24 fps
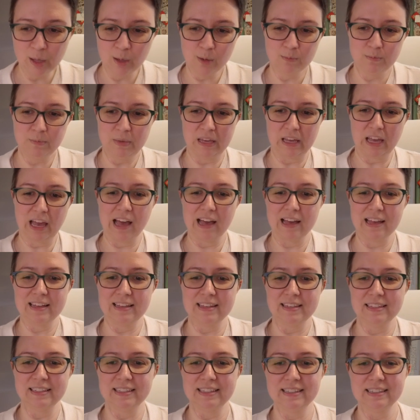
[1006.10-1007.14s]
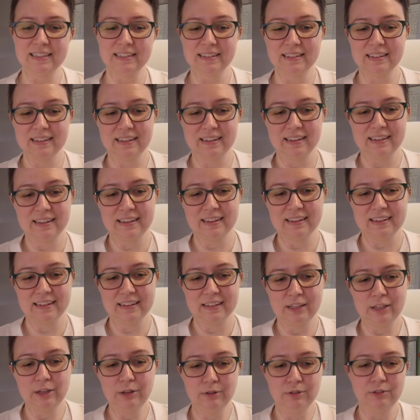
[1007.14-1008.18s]
because
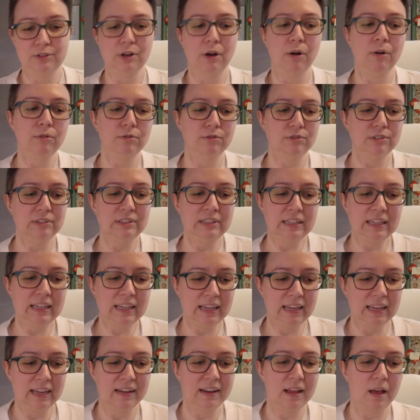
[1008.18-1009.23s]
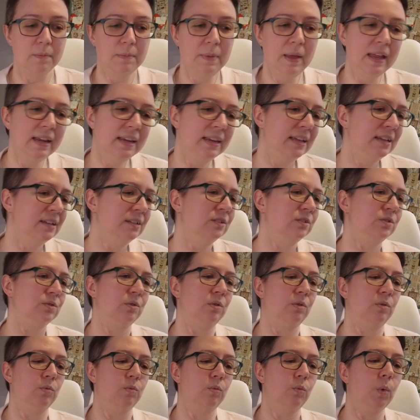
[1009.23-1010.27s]
you don't need opinions
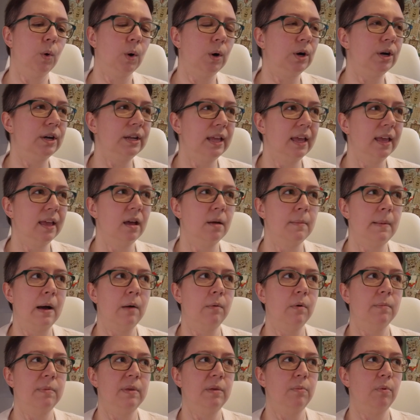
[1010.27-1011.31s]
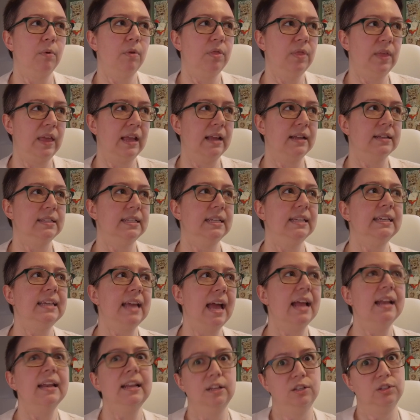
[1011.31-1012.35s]
or worrying about what people think to
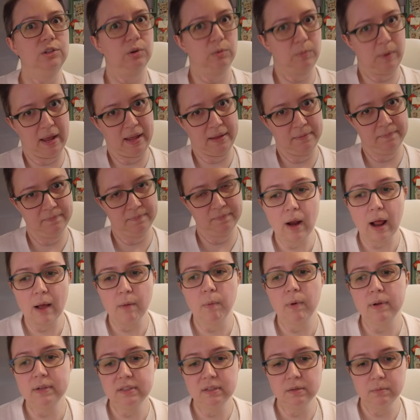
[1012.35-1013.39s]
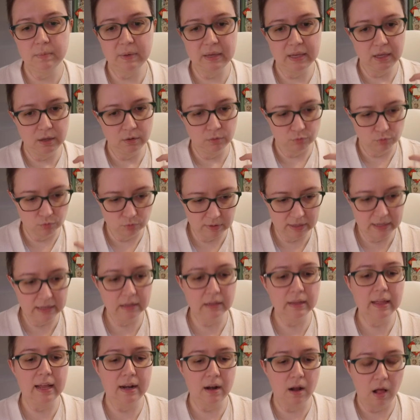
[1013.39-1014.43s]
get in your way. I want to be
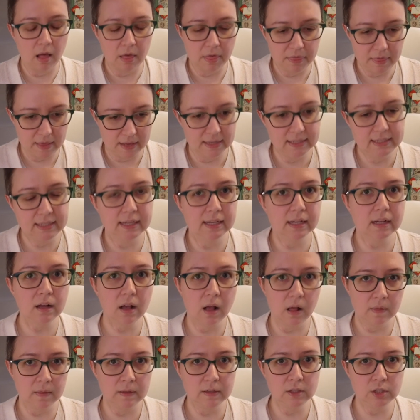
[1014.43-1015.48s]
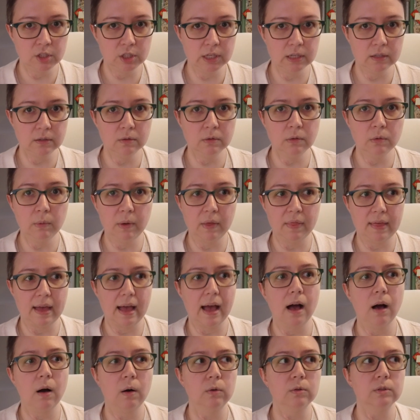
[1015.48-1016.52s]
real and authentic on this channel
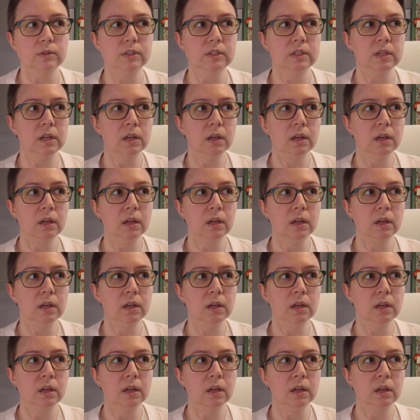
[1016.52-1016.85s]
without